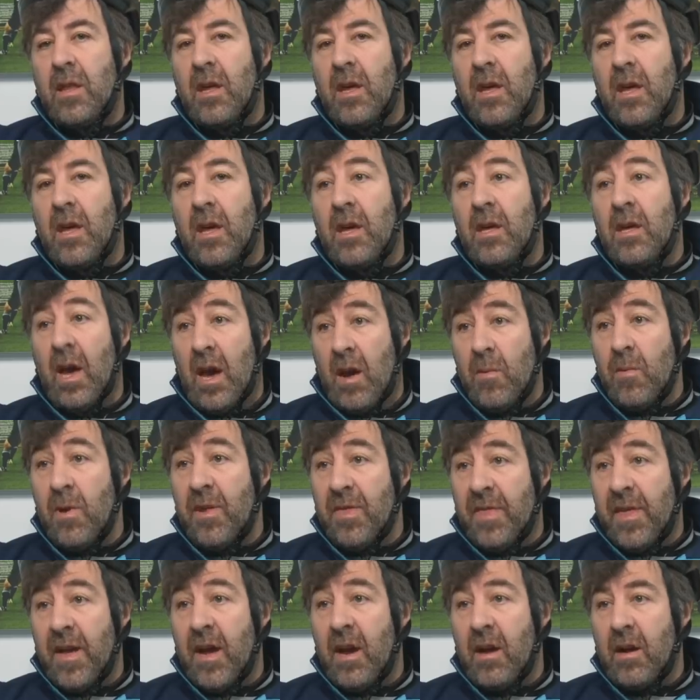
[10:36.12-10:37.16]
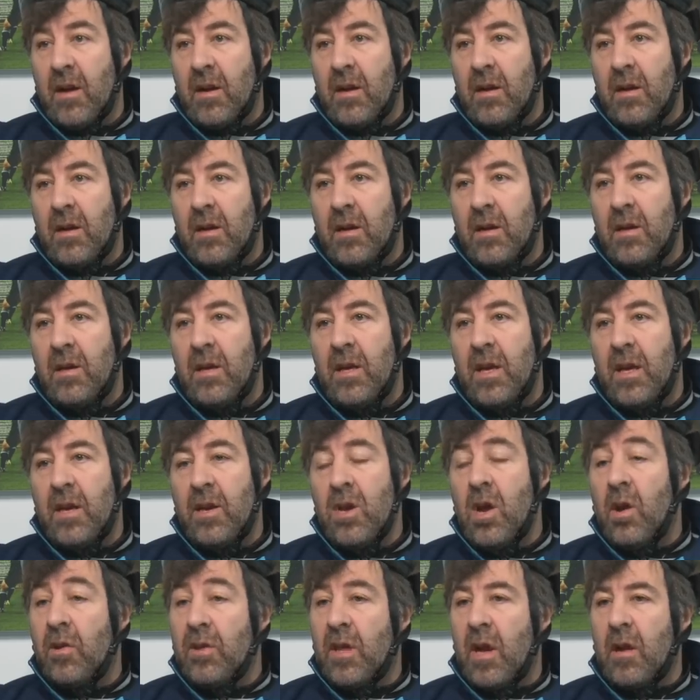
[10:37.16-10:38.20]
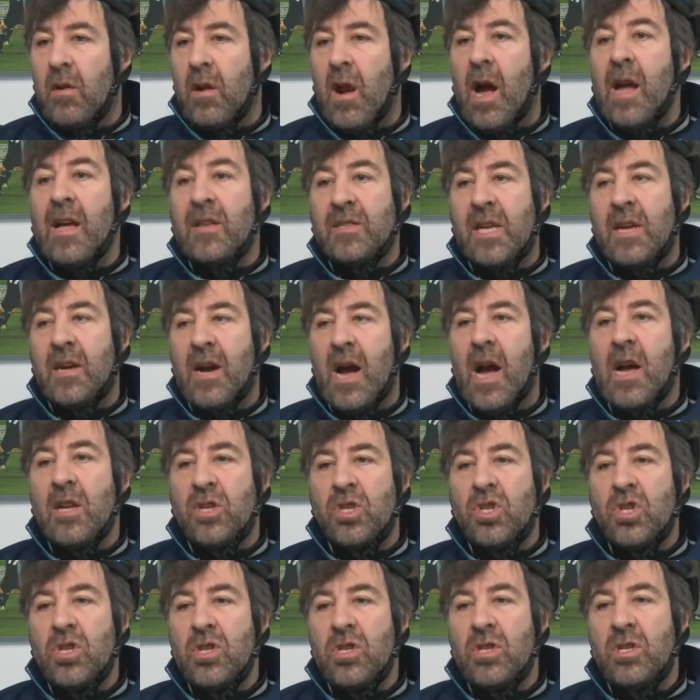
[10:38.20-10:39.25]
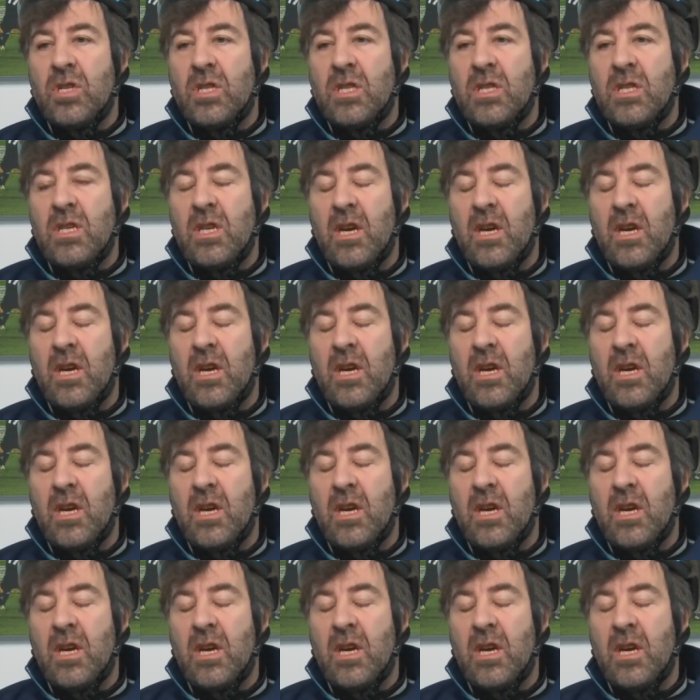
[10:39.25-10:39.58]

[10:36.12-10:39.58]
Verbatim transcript: The yeah, I went Were there. Michaels lads? Yeah, no, they're they're, Andrews, uh, they're Andrews.